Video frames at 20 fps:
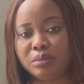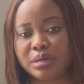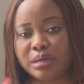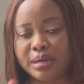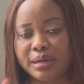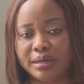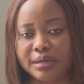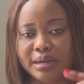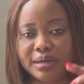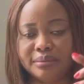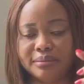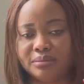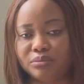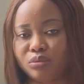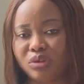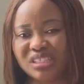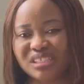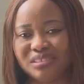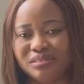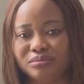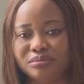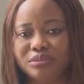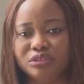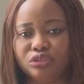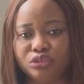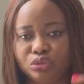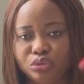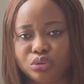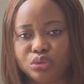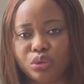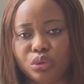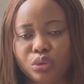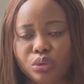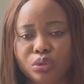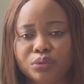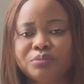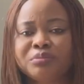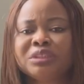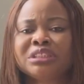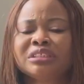it wasn't
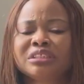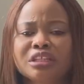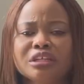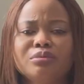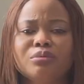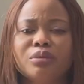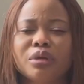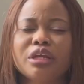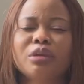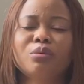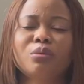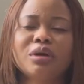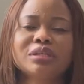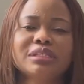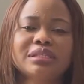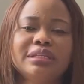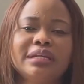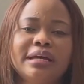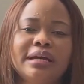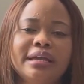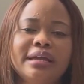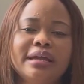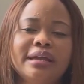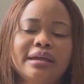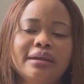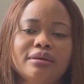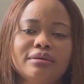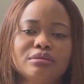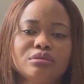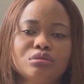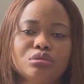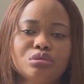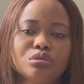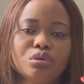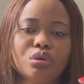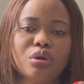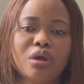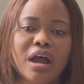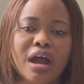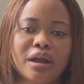
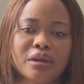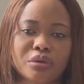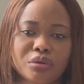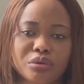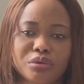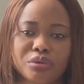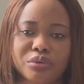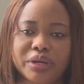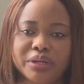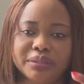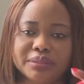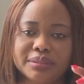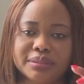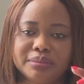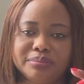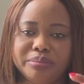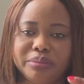so accurate,